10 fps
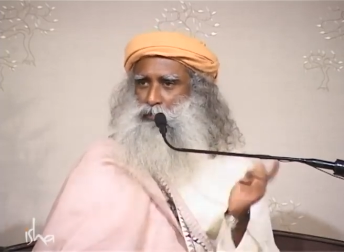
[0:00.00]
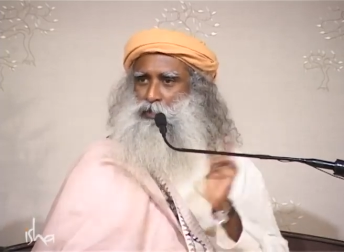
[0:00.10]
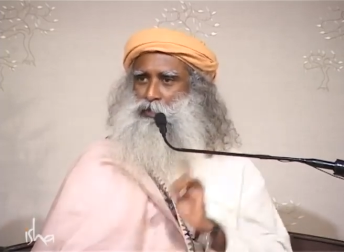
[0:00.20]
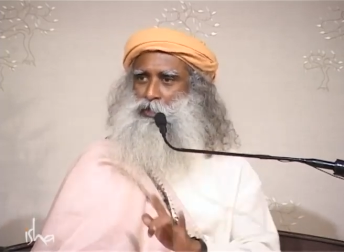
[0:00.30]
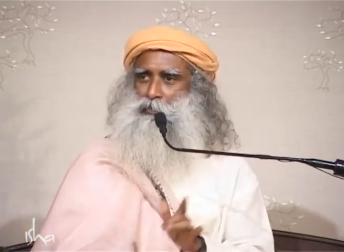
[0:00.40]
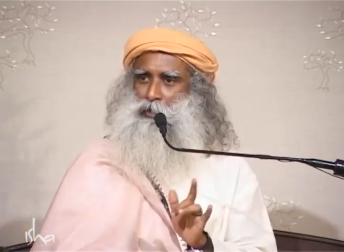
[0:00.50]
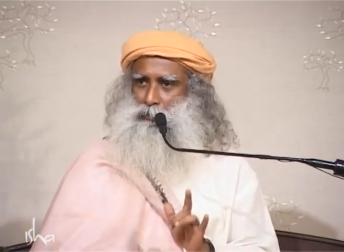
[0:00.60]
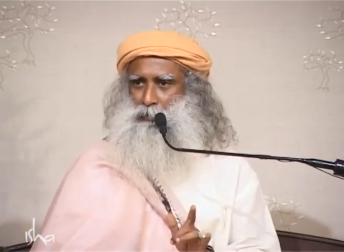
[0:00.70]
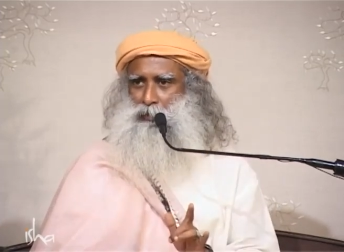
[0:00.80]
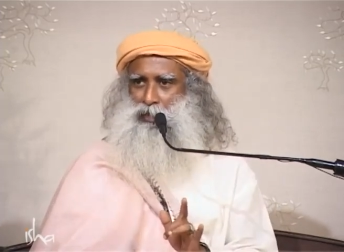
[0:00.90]
know that this
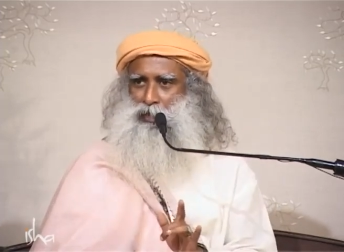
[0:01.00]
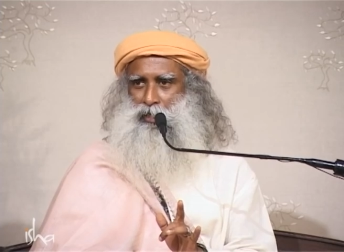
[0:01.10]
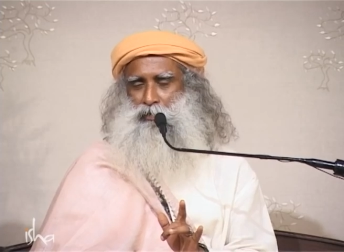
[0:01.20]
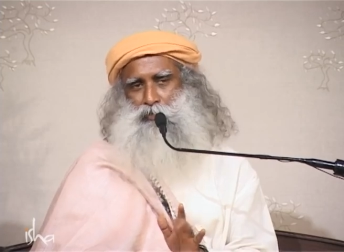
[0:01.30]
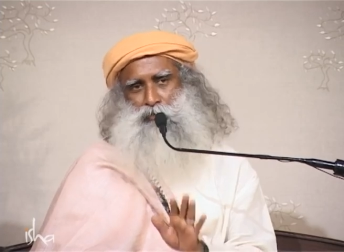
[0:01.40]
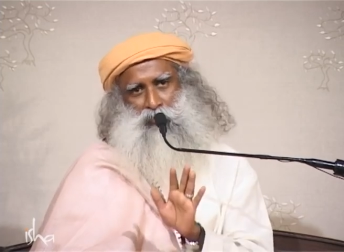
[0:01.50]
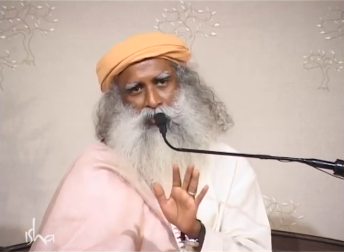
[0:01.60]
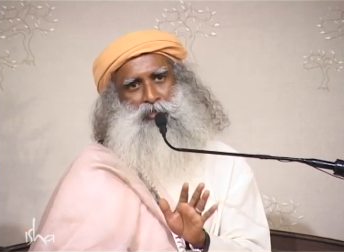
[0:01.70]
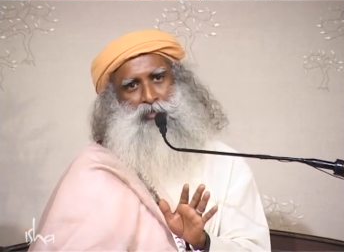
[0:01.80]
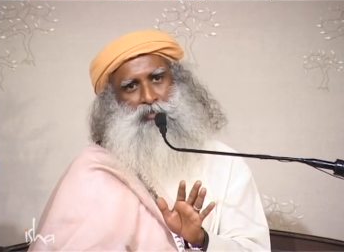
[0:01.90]
many people are around you,
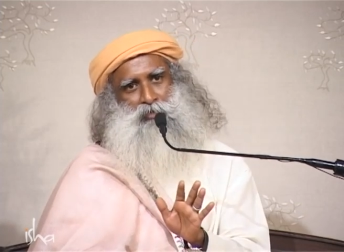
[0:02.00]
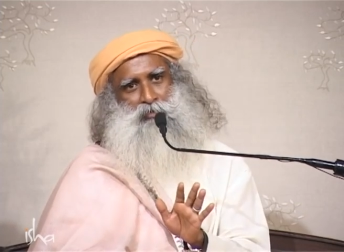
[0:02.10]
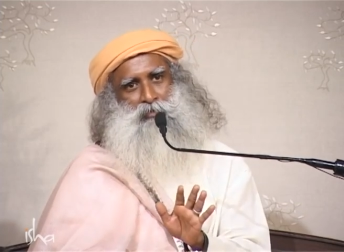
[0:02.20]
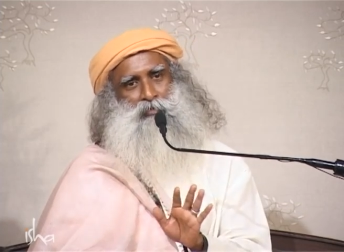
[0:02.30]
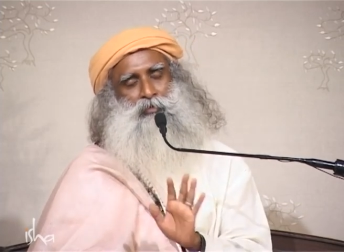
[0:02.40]
yes?